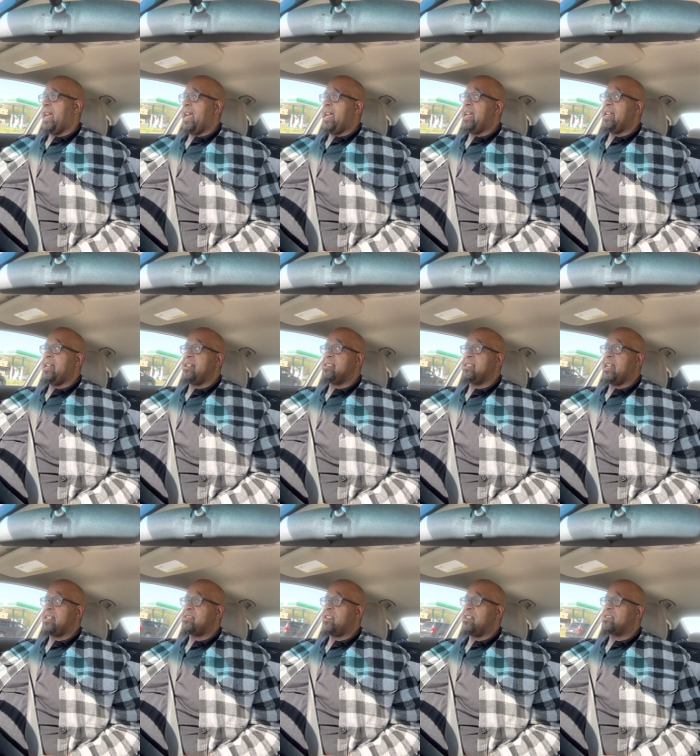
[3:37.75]
and
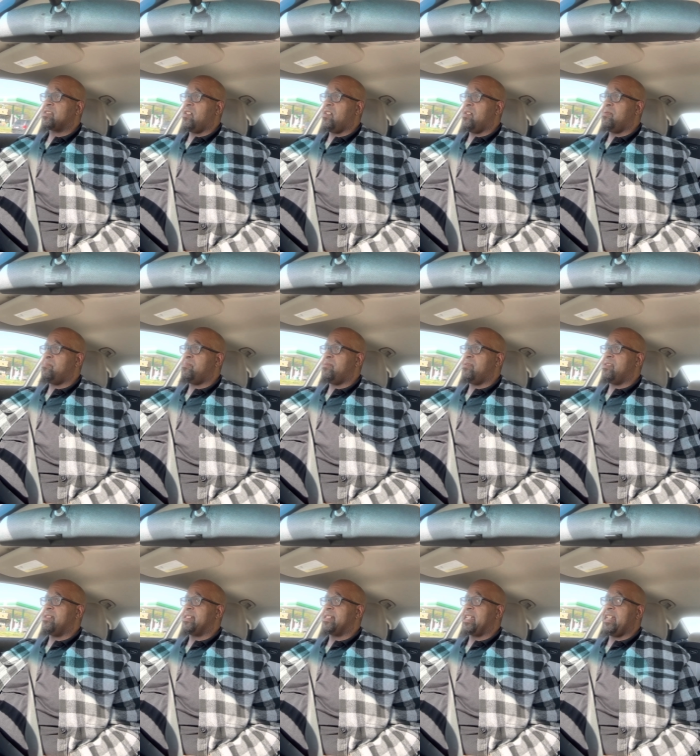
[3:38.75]
they just gonna
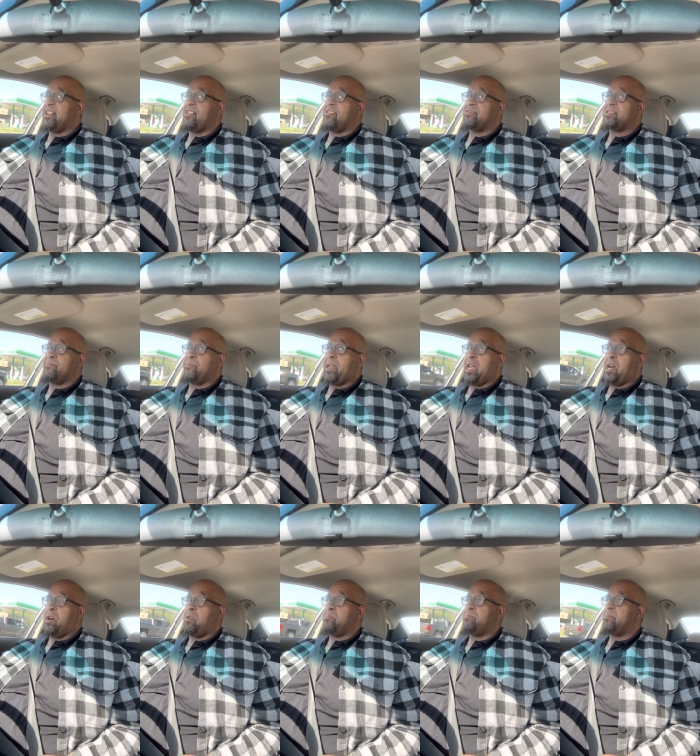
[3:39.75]
put, get her some
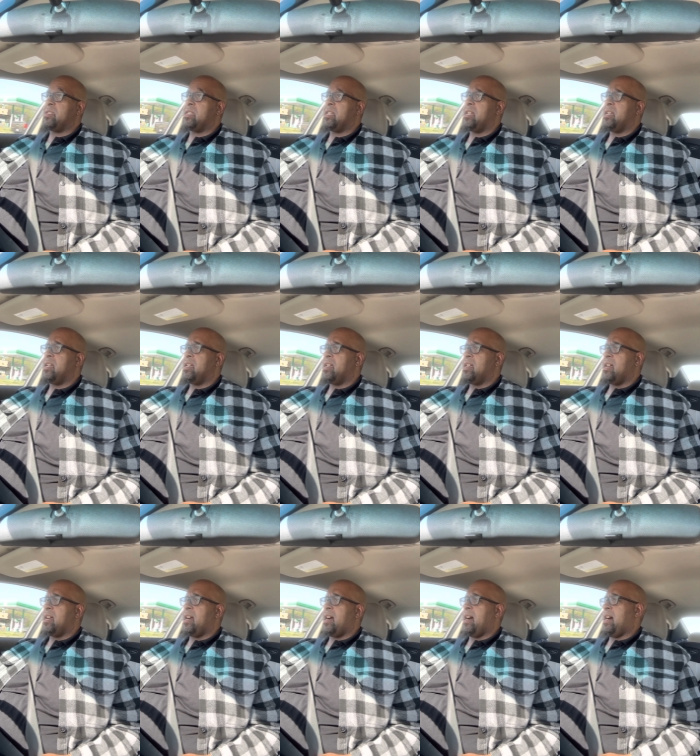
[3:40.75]
help.
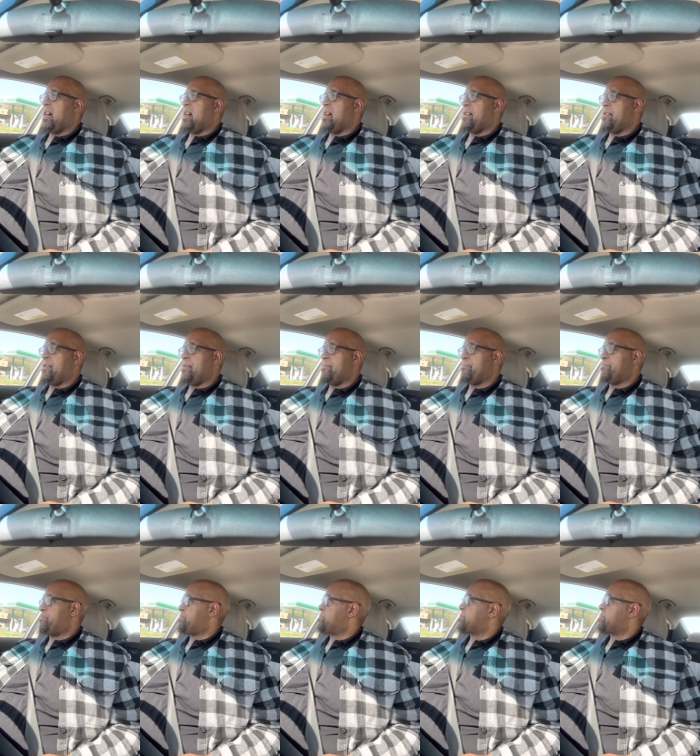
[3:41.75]
Um,